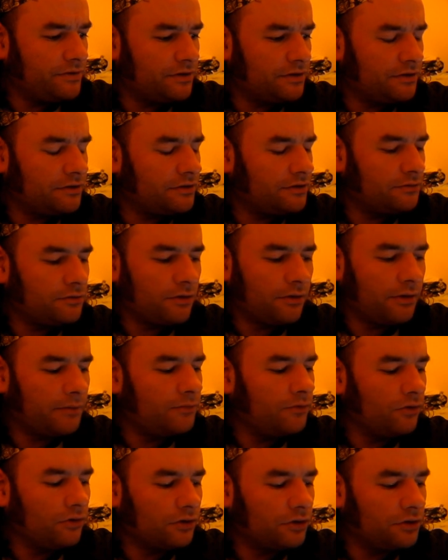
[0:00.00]
So no, I'm
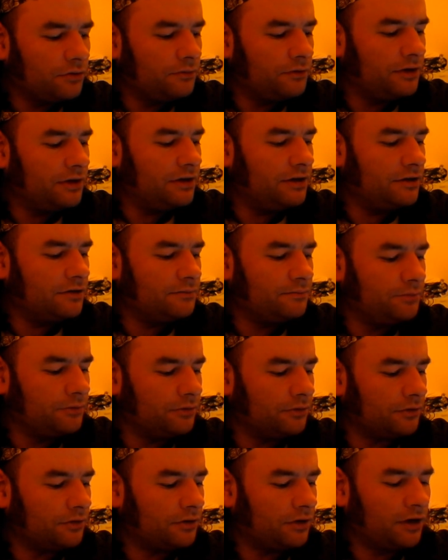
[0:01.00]
not going to read his book.
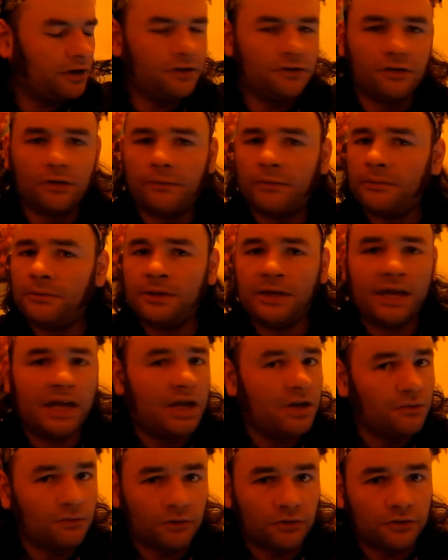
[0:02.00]
It's not going to be
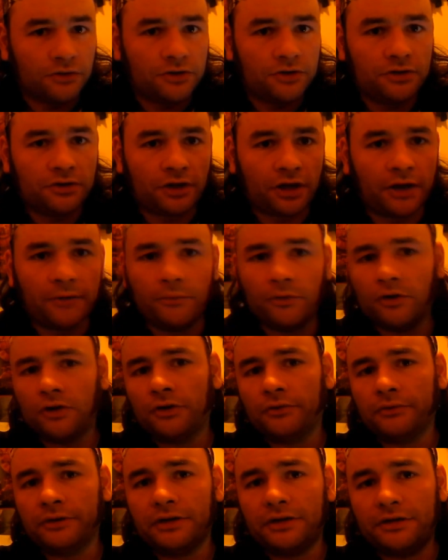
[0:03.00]
ignorant that I'm not going to
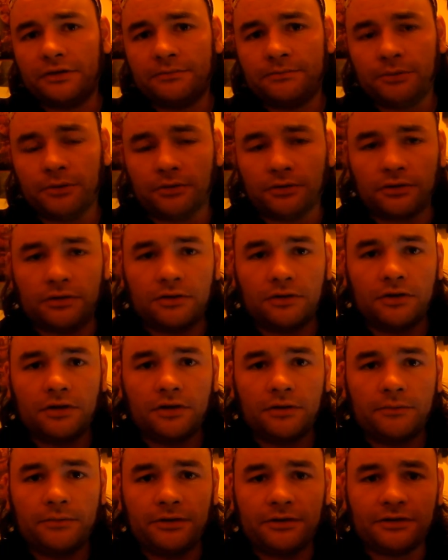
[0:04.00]
read his book,
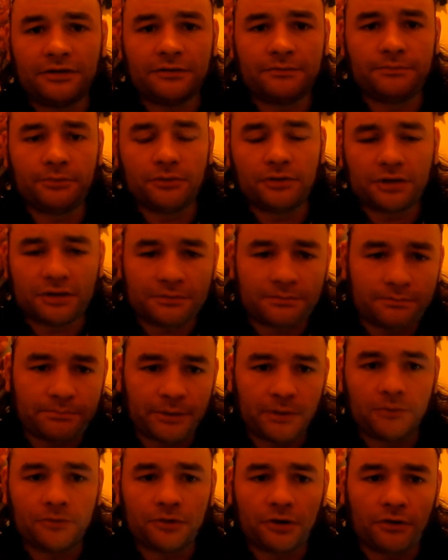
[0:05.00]
because his book is
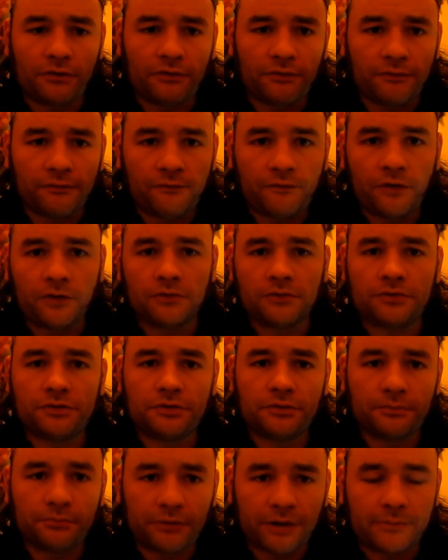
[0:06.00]
built off of false
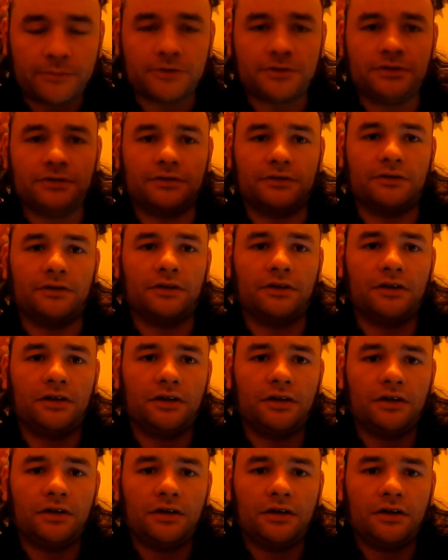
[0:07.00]
premises.
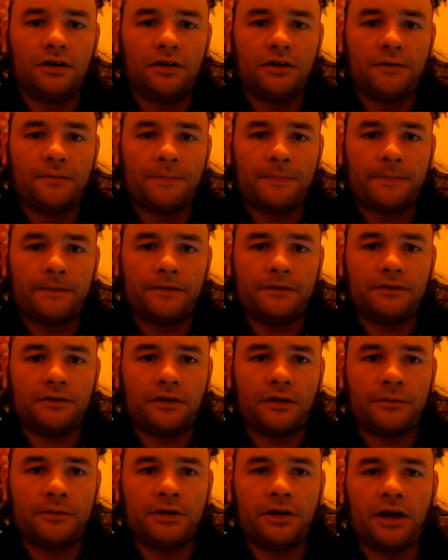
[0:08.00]

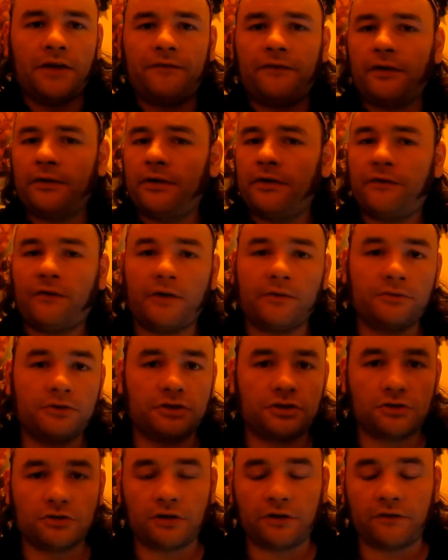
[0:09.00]
I mean, if
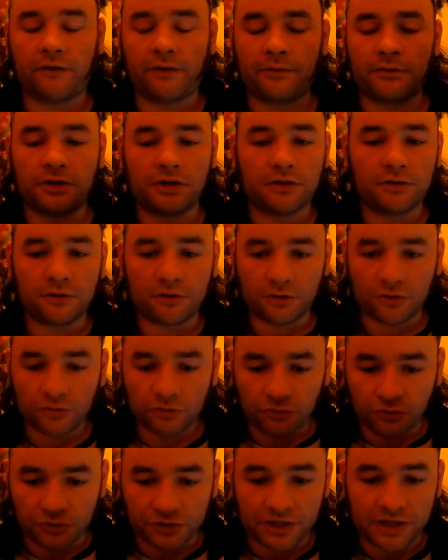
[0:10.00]
I were going to
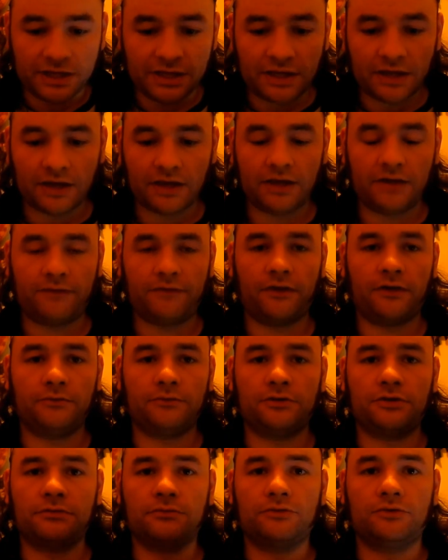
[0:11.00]
critique it, if I
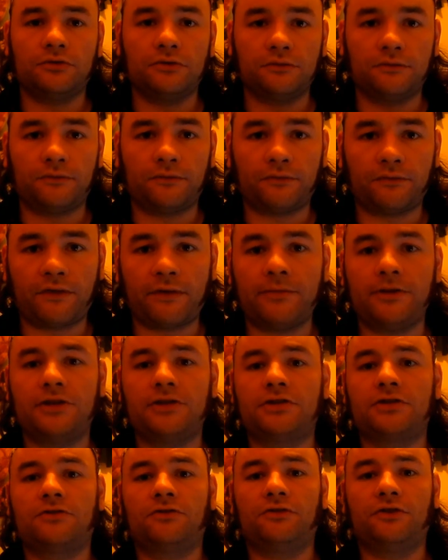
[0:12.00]
was some sort of
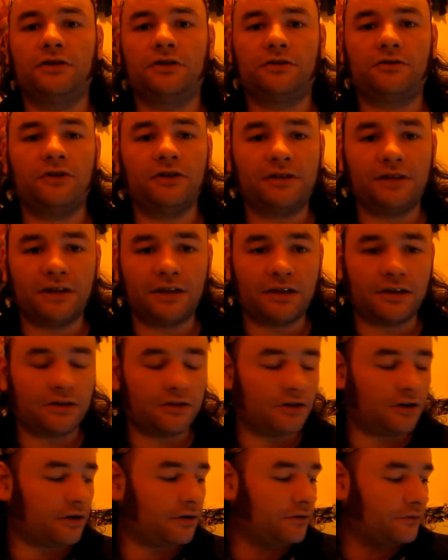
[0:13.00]
feminist critic,
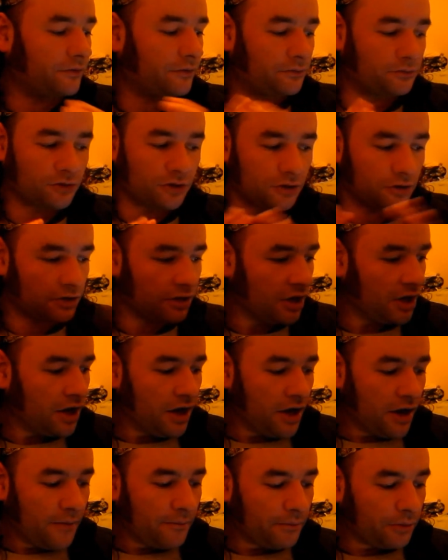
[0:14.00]
if I was going to
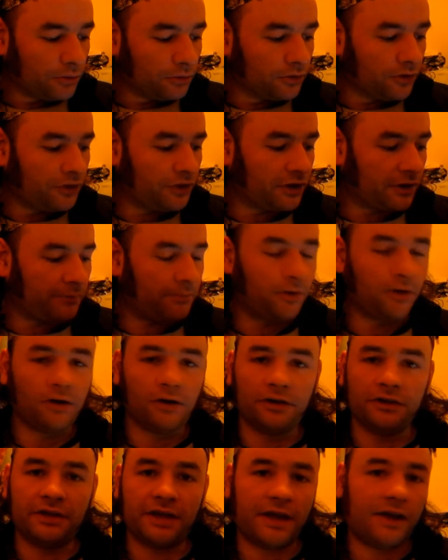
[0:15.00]
pull the thing
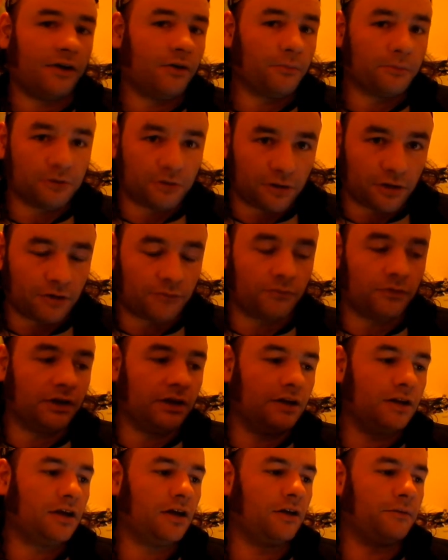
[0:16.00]
apart, obviously I'd read
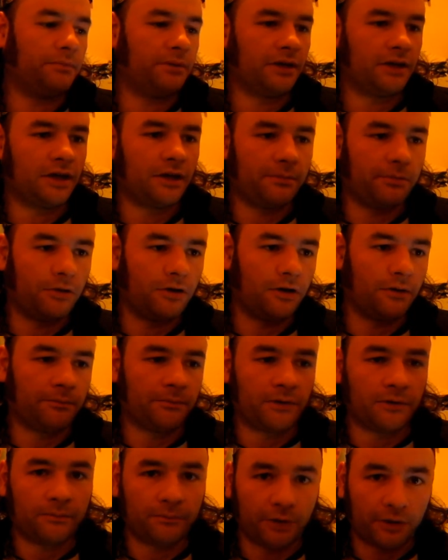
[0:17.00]
it, I'd pick it apart
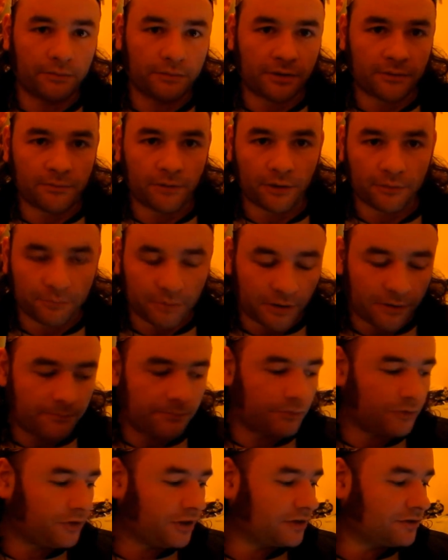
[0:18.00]
bit by bit by bit,
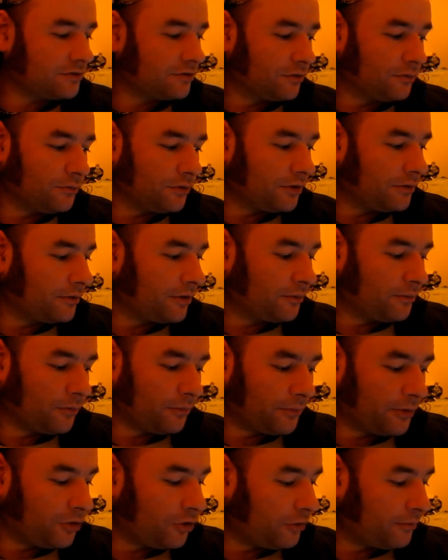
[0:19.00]
but that's not
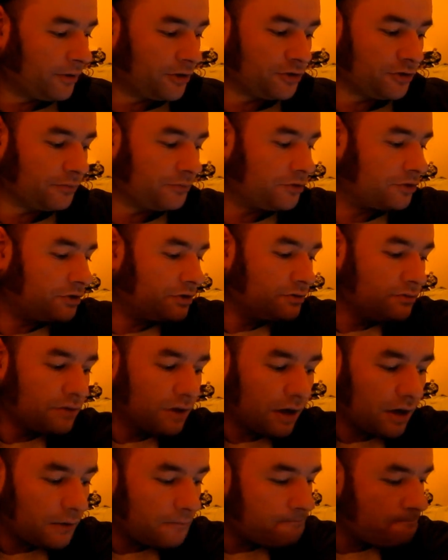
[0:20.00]
not my job to do
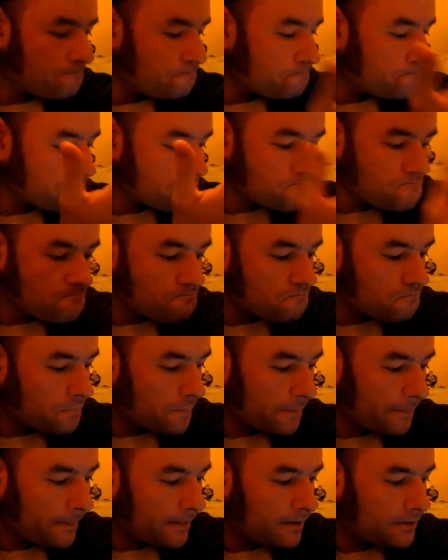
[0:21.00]
that.
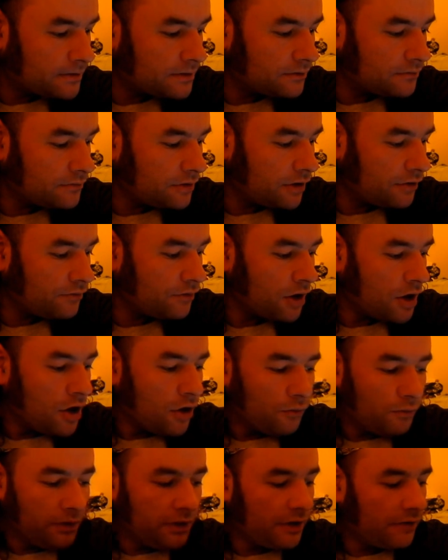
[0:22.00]
So no,
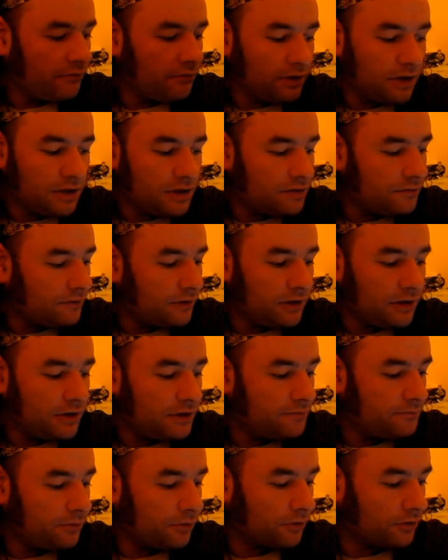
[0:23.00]
we don't need to read his
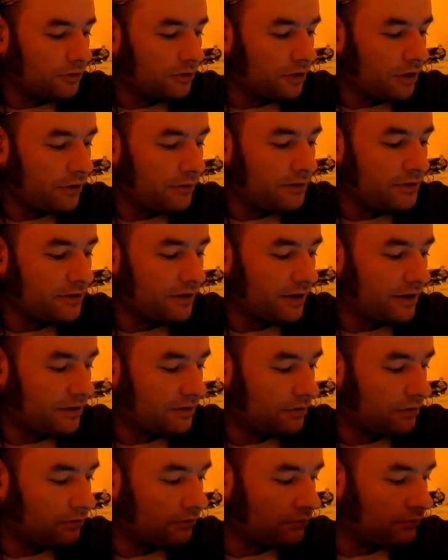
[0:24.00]
book to know he's an
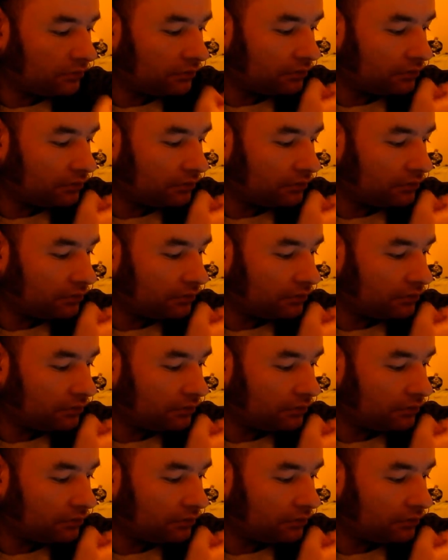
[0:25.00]
asshole.